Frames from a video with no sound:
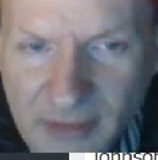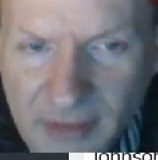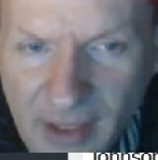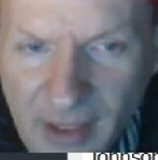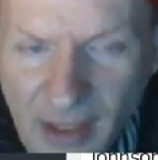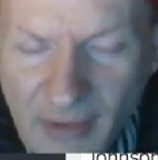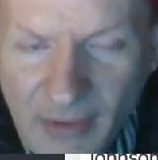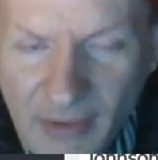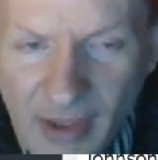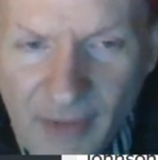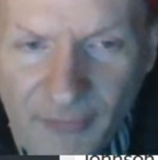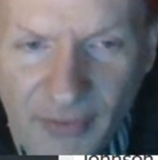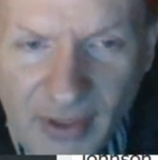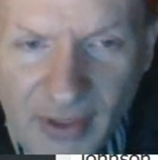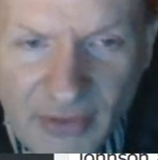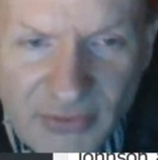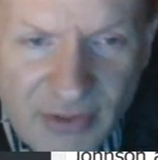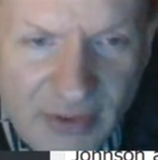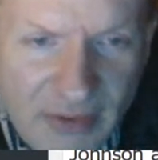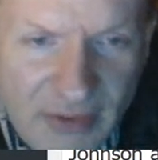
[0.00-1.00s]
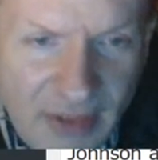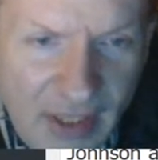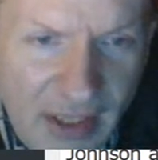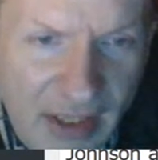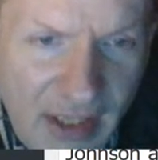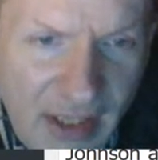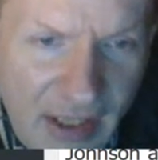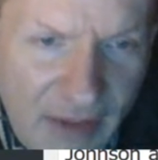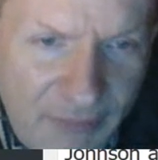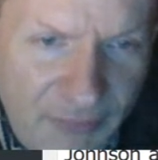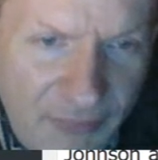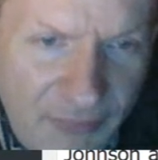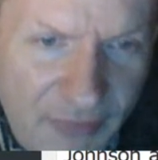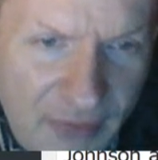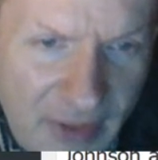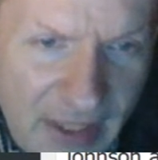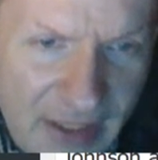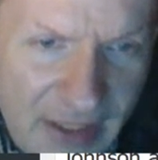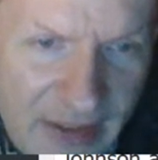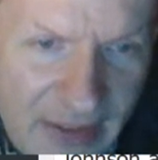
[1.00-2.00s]
if it isn't, if,
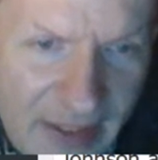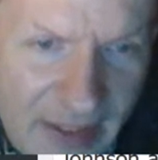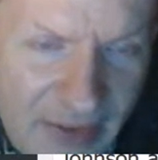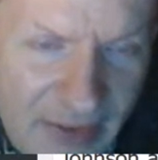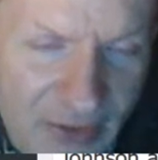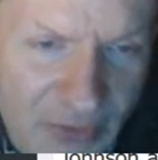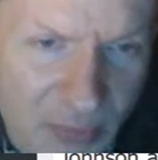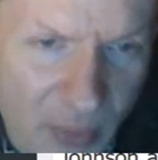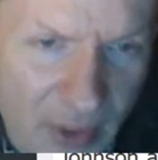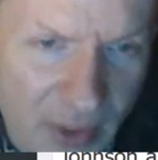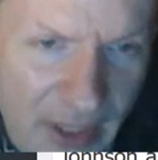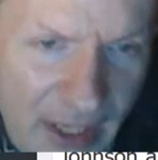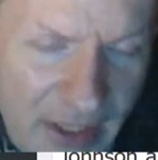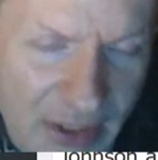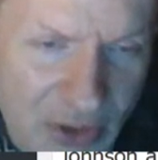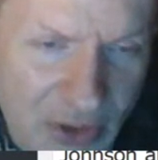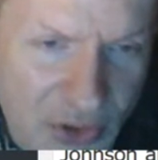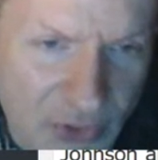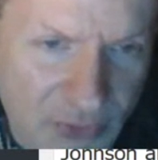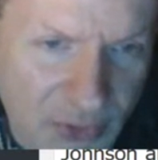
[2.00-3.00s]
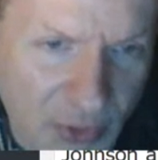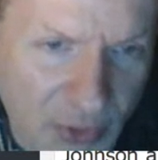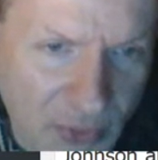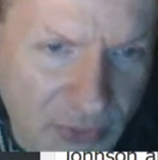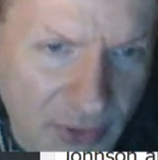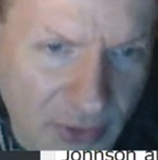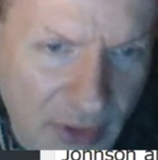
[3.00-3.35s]
like this one, I can just use a